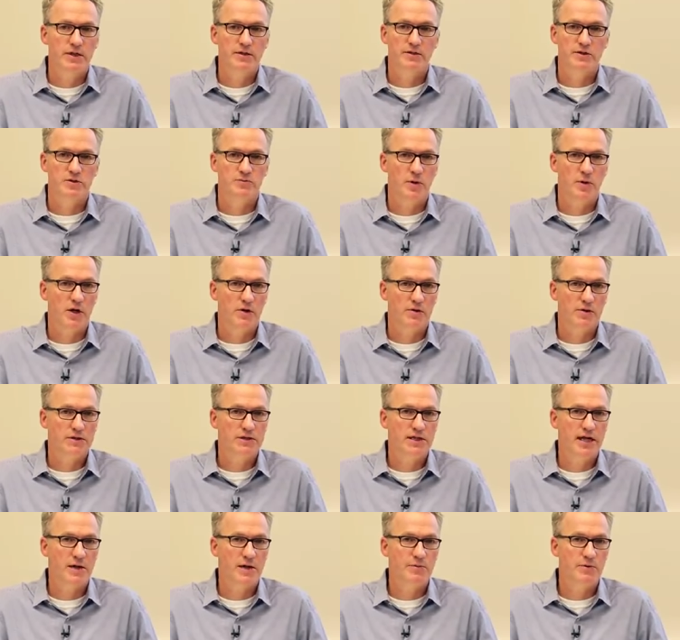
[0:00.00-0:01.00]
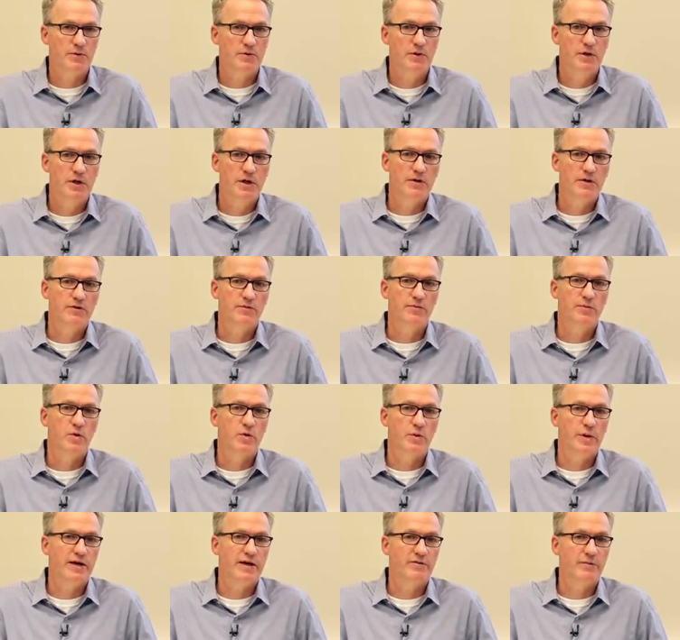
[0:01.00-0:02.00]
The smaller the sample, the
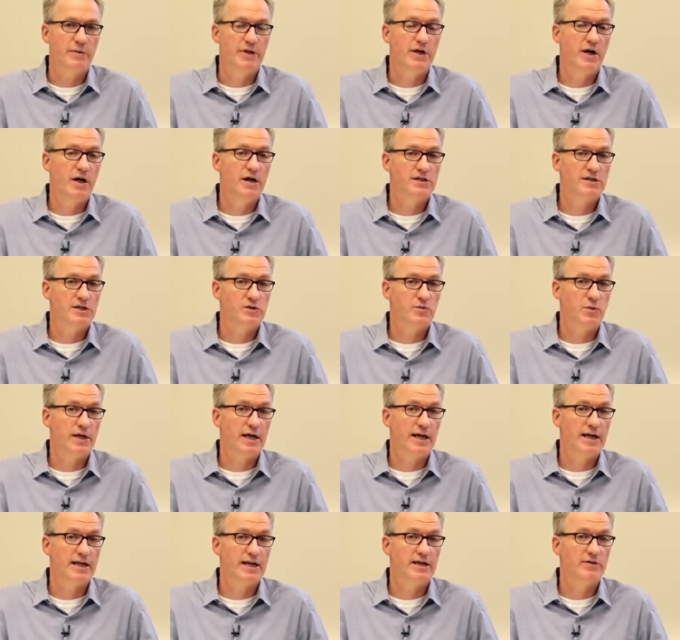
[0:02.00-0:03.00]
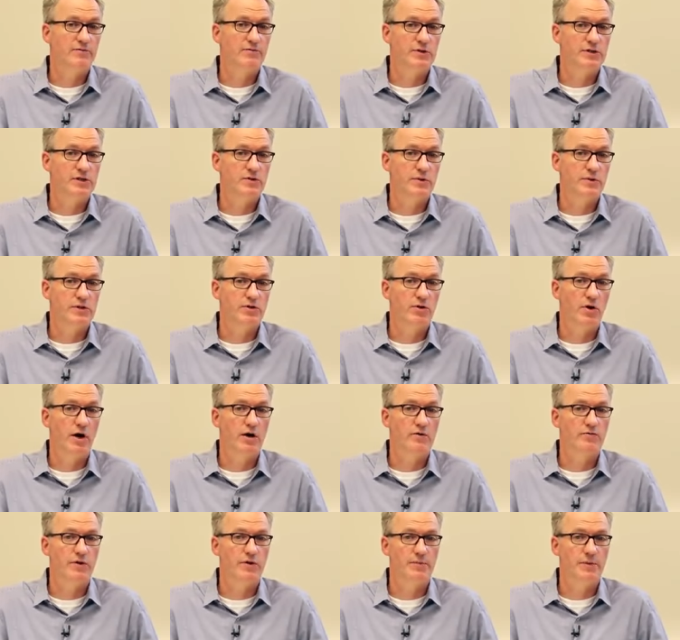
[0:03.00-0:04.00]
more we have to be cautious what kind of inference we
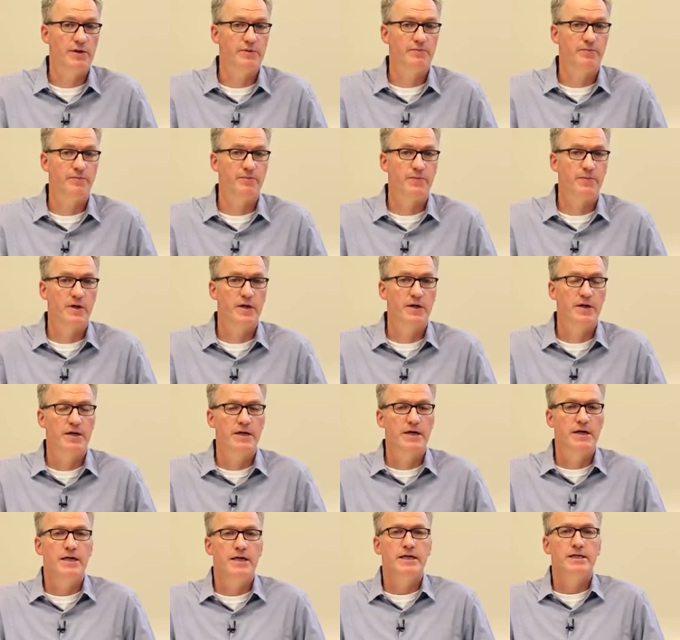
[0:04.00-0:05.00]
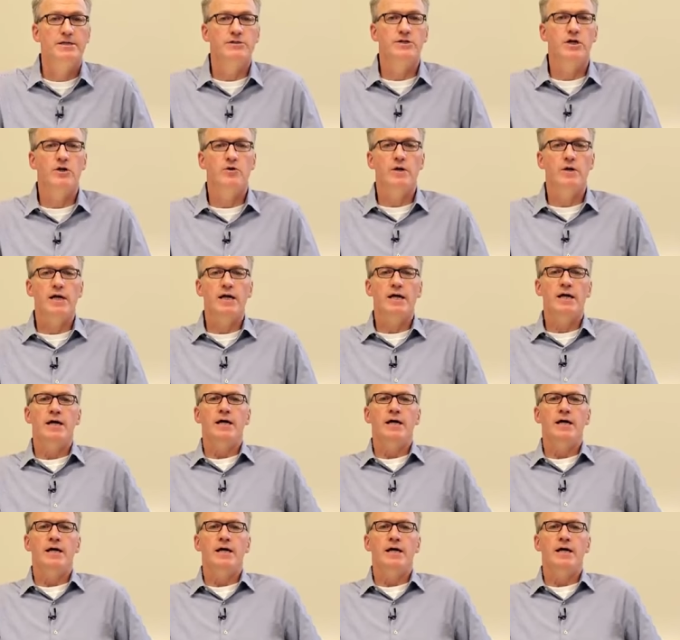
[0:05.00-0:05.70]
draw from it. So